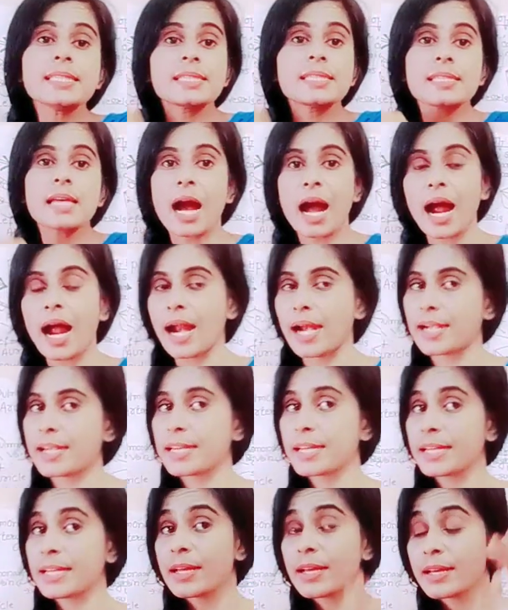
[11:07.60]
heart,
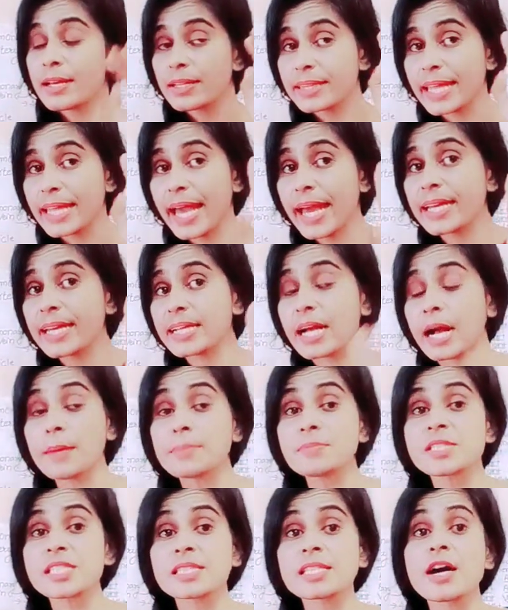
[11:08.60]
there comes
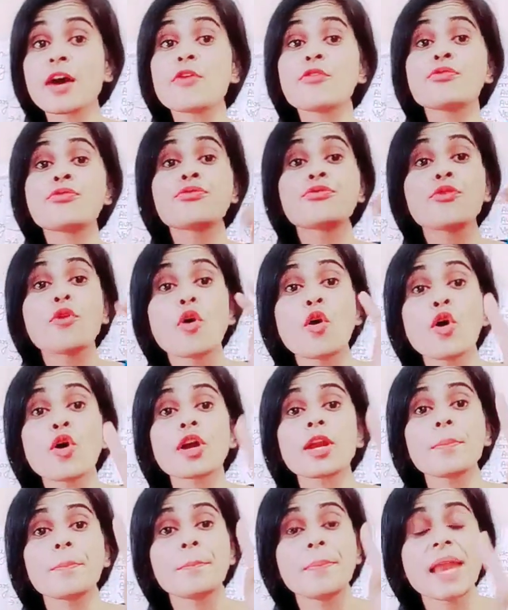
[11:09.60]
the 4
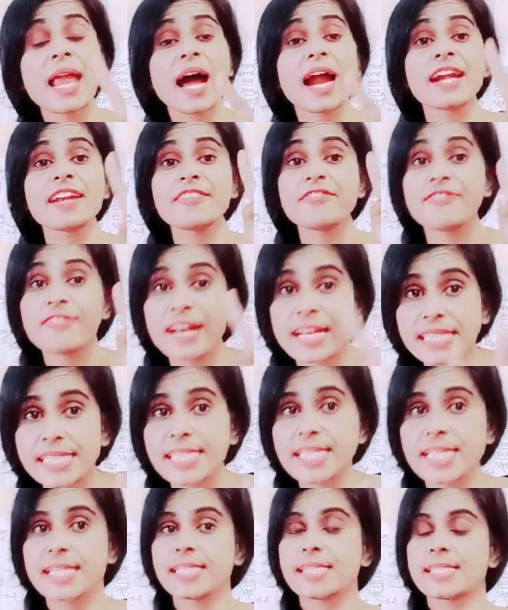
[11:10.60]
blood
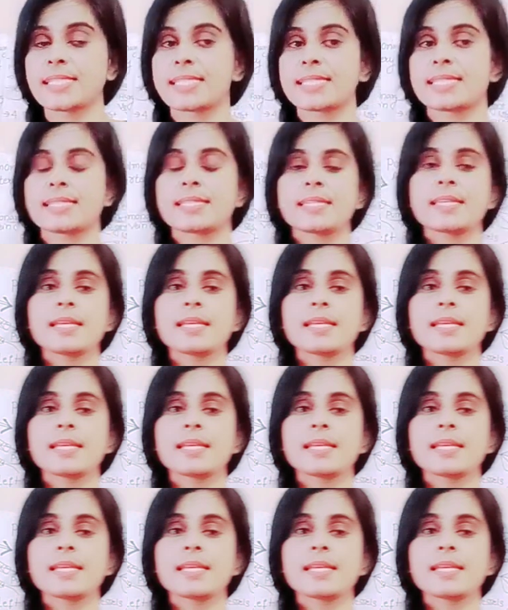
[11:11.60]
vessels.